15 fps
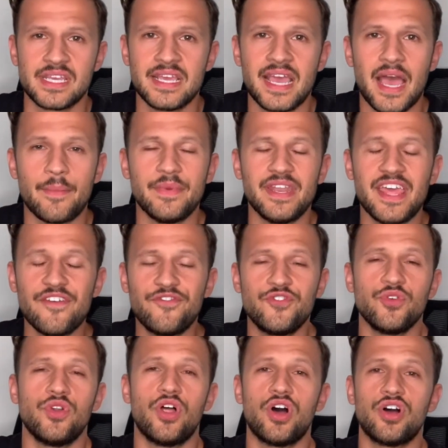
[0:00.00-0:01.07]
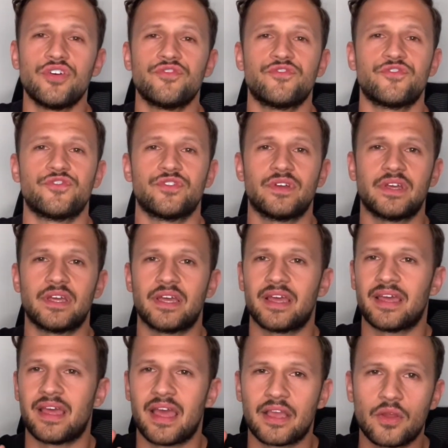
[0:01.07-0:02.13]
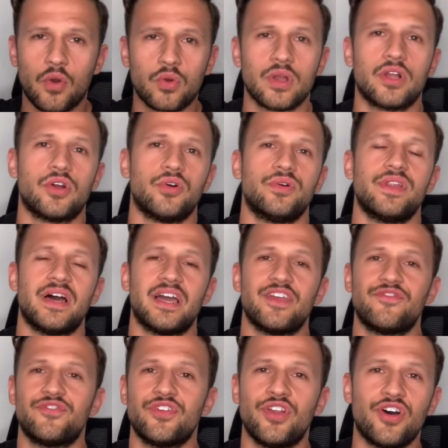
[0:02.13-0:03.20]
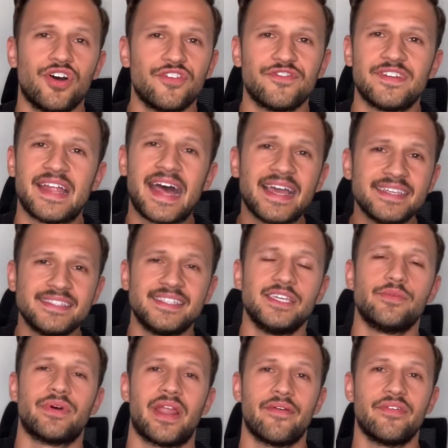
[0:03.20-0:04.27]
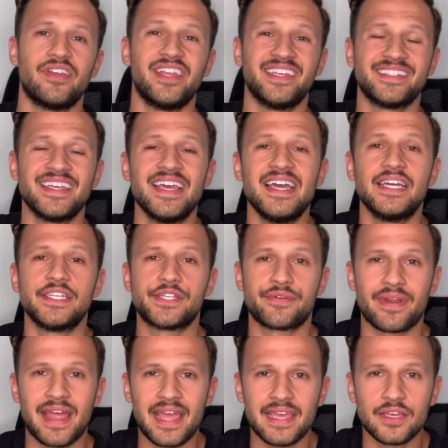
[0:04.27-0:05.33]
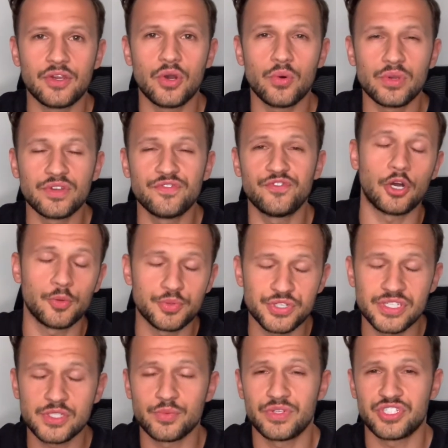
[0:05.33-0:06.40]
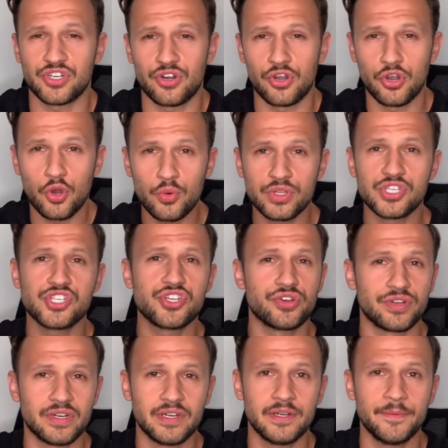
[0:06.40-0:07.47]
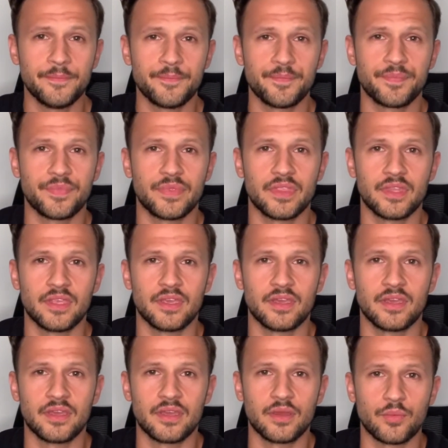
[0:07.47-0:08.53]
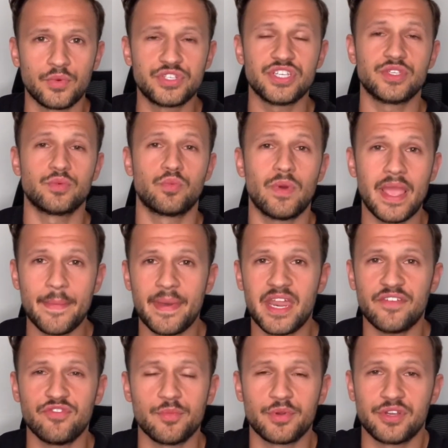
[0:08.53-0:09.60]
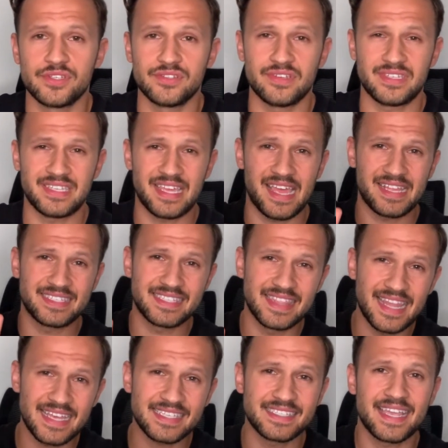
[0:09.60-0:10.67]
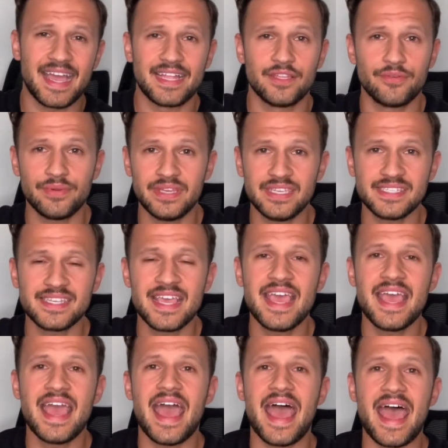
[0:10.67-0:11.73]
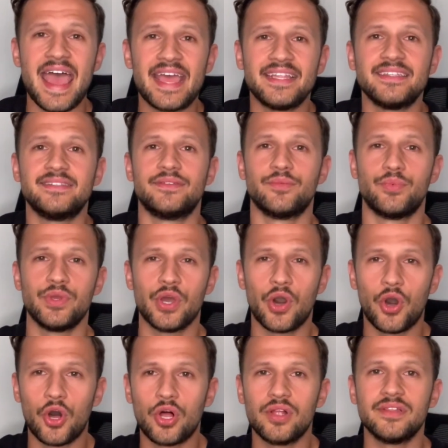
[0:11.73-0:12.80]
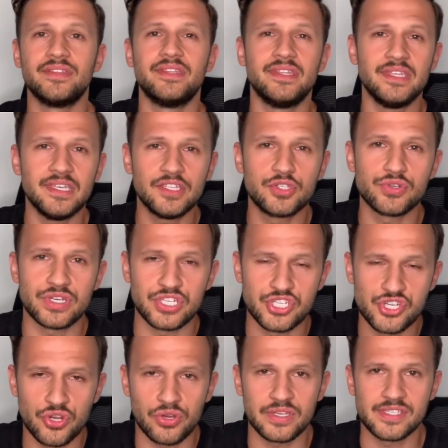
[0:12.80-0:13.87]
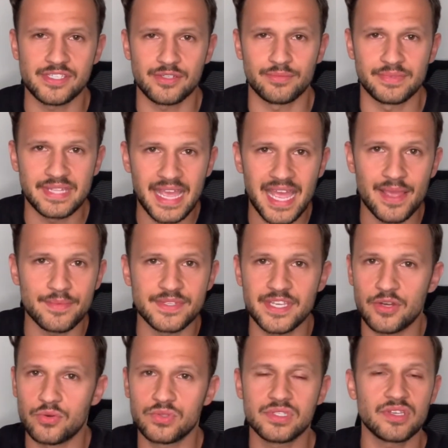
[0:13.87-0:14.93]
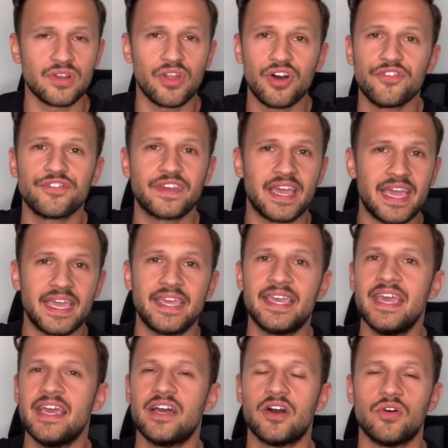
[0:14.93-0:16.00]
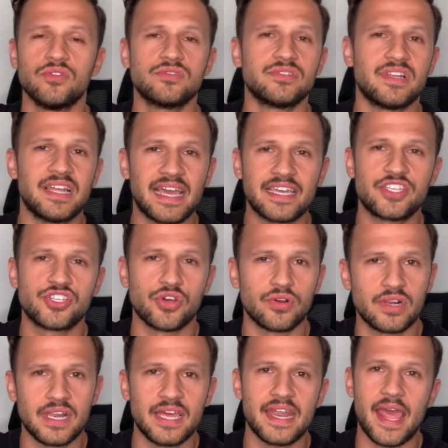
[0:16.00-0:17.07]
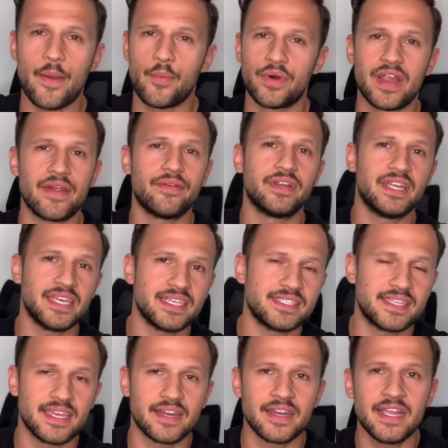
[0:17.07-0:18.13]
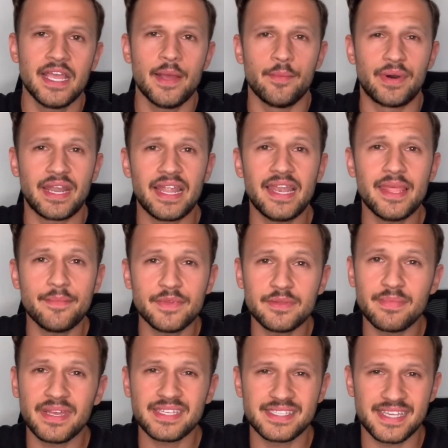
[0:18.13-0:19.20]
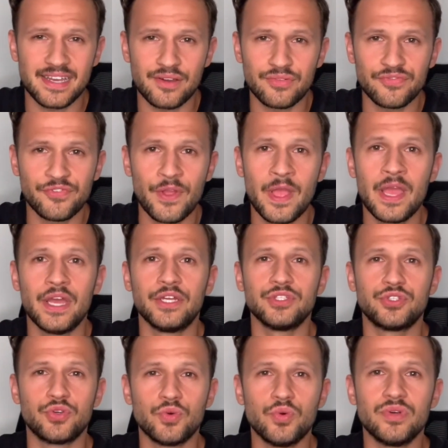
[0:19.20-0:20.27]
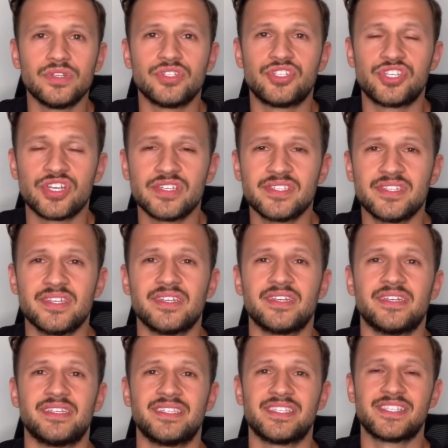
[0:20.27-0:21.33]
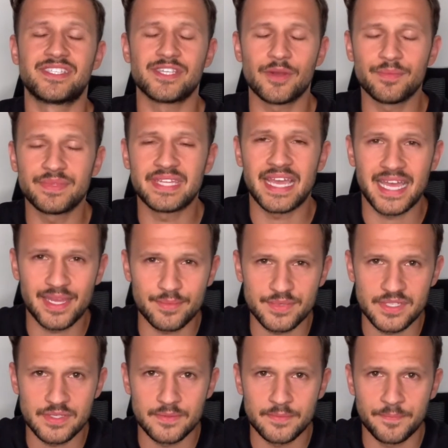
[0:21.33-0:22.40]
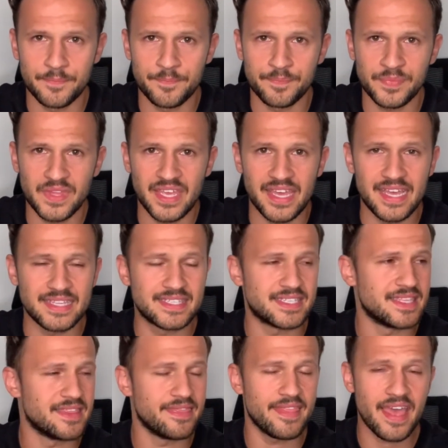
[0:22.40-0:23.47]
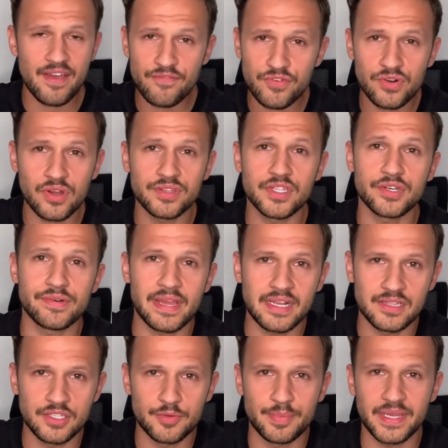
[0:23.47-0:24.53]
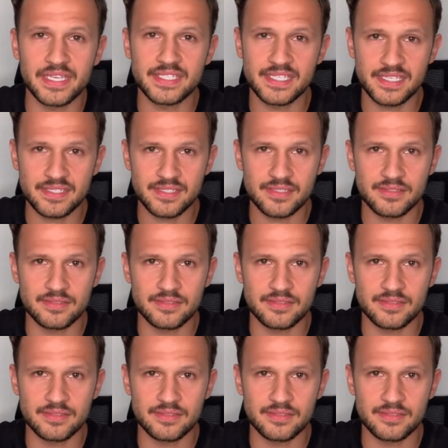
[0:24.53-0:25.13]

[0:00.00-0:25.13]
I mean, if you love a Coca-Cola, if you love an iced tea, whatever it is, try going for options which are low in sugar, which is way better for you because it's less calories. And we all need to enjoy sometimes. I also love cake, I also like chocolate and whatever it is there. But I limit myself to just sometimes. It's never on a regular basis.